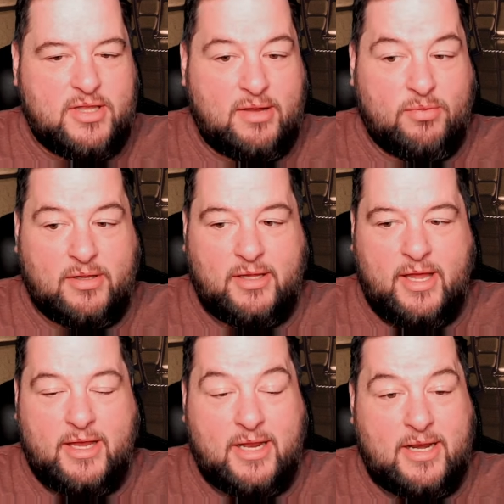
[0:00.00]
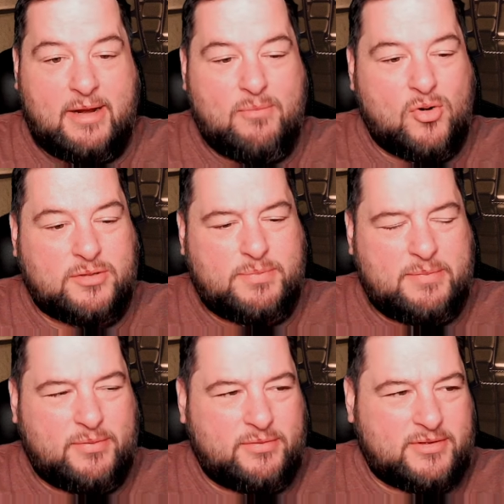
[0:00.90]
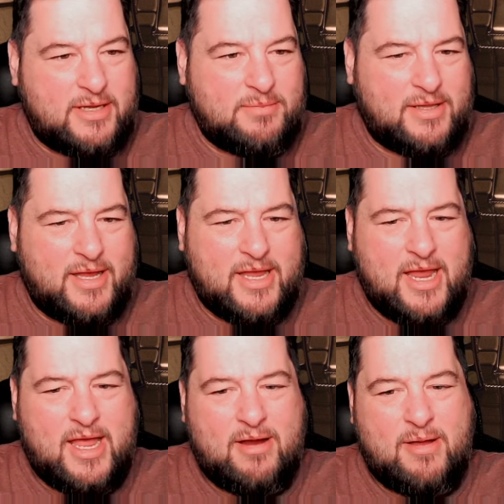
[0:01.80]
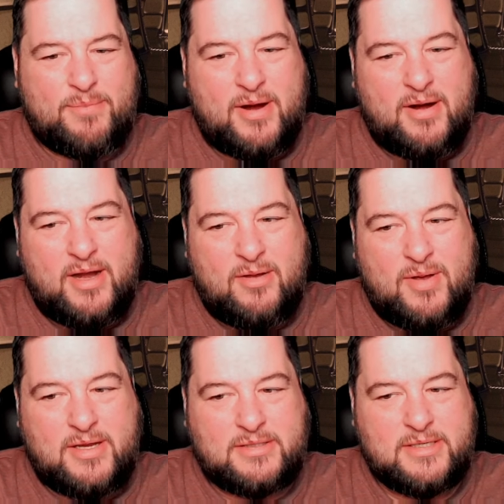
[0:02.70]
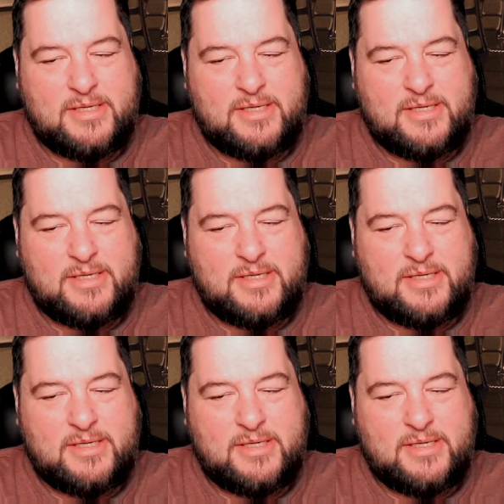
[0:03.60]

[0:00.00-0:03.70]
They really like it, and most people seem to like Empire anyways.